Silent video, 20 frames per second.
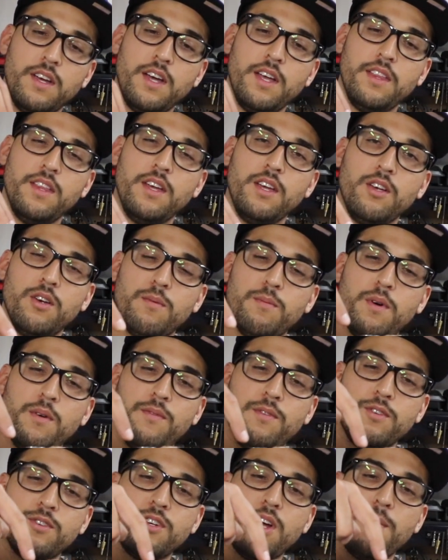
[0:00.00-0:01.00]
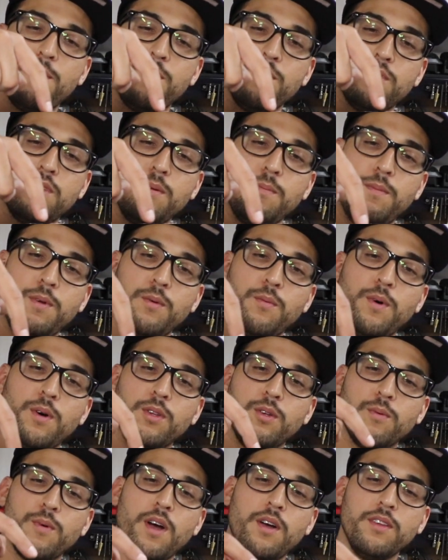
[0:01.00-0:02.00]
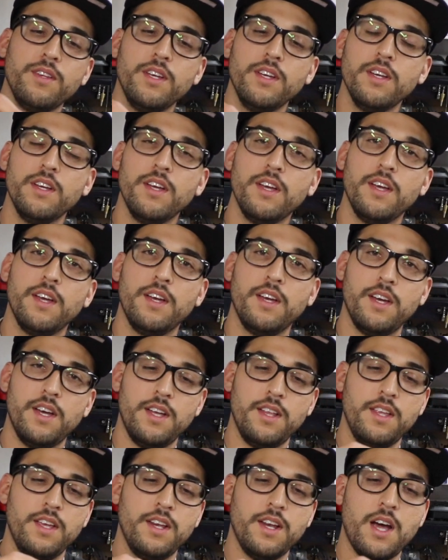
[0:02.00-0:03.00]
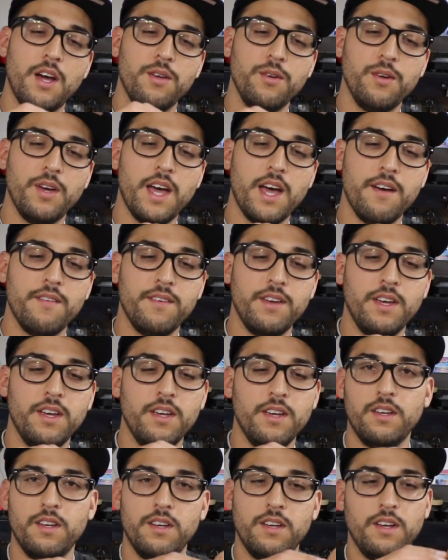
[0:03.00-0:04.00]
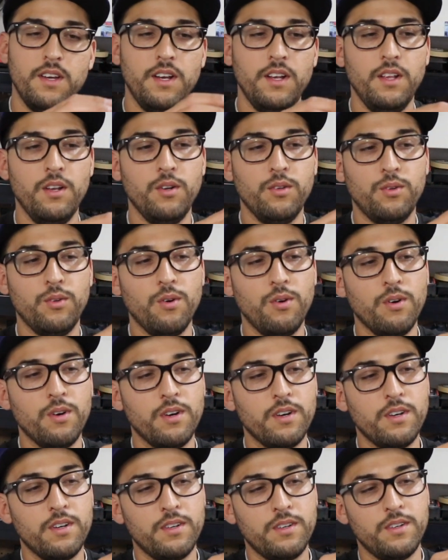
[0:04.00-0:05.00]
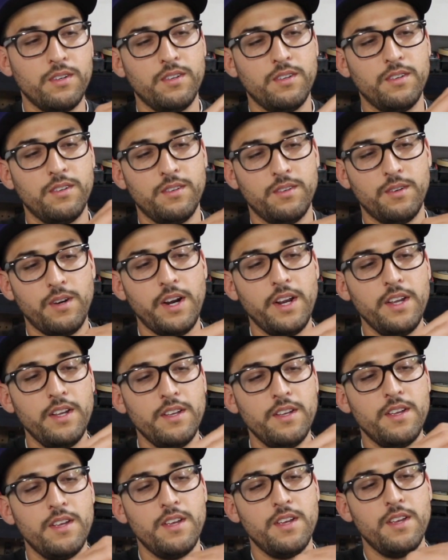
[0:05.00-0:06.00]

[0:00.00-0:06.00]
and then your muffler shop will simply weld around it, and then now you have a little door, right?